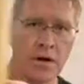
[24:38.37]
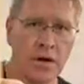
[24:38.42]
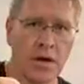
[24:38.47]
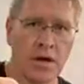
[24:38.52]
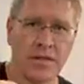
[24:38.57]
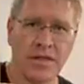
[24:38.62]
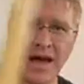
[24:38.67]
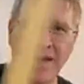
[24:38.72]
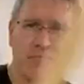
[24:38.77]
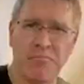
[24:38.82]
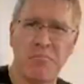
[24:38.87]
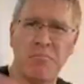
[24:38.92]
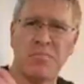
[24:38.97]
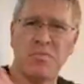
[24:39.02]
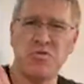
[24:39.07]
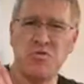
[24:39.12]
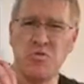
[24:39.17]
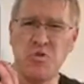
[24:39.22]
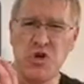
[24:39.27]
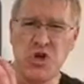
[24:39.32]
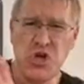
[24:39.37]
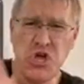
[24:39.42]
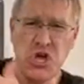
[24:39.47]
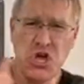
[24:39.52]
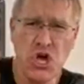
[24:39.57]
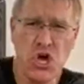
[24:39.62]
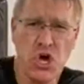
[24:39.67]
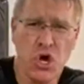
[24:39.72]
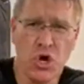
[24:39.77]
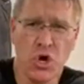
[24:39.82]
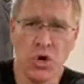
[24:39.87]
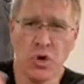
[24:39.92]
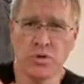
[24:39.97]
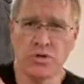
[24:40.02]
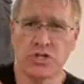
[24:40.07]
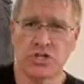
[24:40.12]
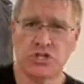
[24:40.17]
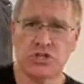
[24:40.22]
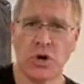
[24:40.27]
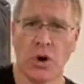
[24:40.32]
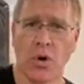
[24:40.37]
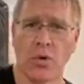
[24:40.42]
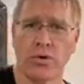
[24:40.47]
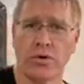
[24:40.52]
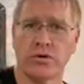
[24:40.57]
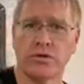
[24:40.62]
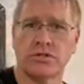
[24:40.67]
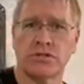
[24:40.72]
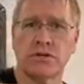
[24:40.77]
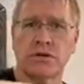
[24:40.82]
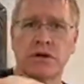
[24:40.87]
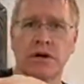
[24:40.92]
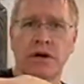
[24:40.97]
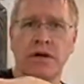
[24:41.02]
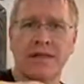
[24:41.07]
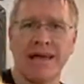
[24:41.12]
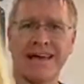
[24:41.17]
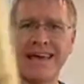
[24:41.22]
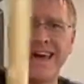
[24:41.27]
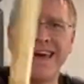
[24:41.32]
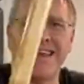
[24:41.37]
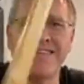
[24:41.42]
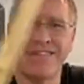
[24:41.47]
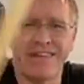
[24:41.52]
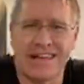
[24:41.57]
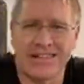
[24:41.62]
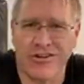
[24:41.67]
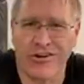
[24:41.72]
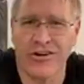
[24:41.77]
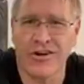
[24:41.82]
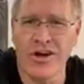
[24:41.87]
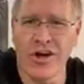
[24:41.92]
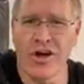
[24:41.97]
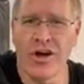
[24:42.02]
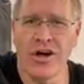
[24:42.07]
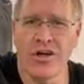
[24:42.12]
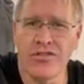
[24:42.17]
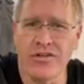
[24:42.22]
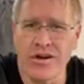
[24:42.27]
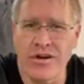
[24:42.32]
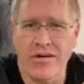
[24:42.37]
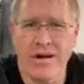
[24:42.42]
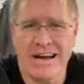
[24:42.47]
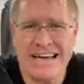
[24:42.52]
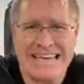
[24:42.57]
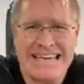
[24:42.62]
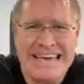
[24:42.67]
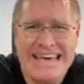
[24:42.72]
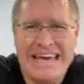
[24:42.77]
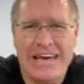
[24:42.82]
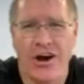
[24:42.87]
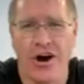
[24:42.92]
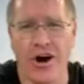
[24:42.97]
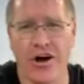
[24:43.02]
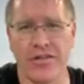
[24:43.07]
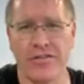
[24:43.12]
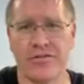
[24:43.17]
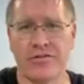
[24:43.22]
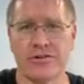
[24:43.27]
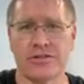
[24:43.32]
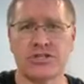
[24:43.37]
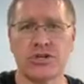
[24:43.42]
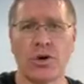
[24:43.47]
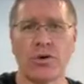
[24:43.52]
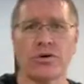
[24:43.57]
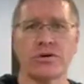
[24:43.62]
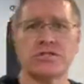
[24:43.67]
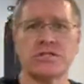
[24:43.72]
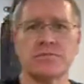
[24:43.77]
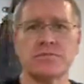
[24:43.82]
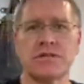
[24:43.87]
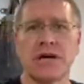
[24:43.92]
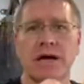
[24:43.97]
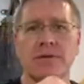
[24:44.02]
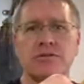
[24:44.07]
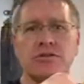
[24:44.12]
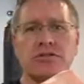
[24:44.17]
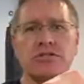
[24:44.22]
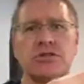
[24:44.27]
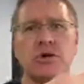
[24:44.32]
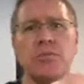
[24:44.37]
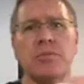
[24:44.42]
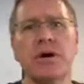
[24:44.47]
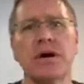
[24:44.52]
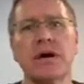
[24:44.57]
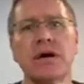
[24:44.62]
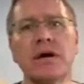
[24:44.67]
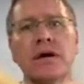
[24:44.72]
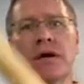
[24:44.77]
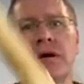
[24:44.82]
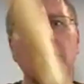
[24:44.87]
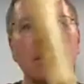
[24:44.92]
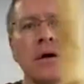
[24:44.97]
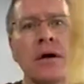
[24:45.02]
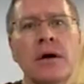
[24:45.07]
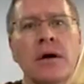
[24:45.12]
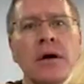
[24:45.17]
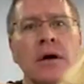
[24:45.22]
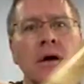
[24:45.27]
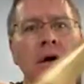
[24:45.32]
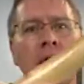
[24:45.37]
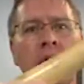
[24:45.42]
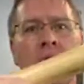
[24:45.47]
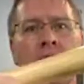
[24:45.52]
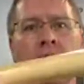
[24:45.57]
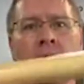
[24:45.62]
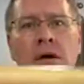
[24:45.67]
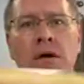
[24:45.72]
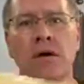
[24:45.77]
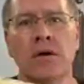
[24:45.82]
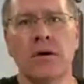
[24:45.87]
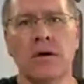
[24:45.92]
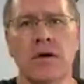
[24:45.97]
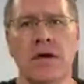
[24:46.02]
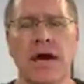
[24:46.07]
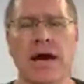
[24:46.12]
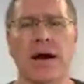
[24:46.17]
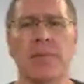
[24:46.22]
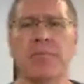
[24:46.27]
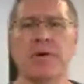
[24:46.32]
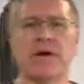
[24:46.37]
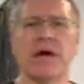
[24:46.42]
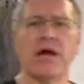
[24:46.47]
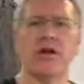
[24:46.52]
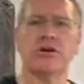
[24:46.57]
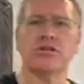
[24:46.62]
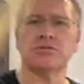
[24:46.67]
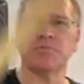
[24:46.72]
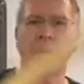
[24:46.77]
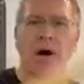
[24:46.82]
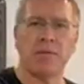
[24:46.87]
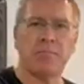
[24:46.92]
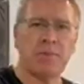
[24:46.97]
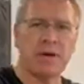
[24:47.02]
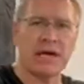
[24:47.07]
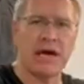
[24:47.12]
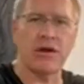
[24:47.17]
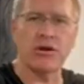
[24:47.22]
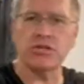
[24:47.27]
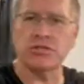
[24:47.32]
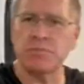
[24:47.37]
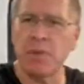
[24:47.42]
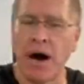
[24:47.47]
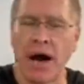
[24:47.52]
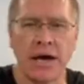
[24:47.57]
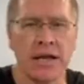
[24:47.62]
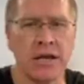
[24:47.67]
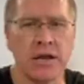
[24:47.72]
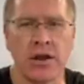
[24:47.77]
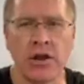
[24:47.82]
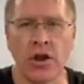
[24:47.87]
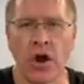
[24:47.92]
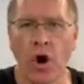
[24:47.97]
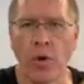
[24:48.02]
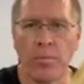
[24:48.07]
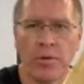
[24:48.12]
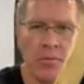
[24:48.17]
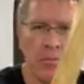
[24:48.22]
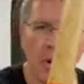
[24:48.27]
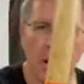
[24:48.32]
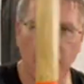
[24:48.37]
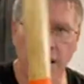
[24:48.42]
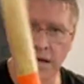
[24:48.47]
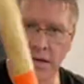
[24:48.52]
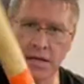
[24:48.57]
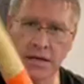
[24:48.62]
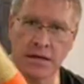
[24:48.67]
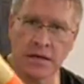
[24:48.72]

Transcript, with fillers: They have huge shoulders. They can't even get their, their uh, gi on their shoulders sometimes. They're so big. Yeah, beginner's mind. Beginner's mind and an open mind.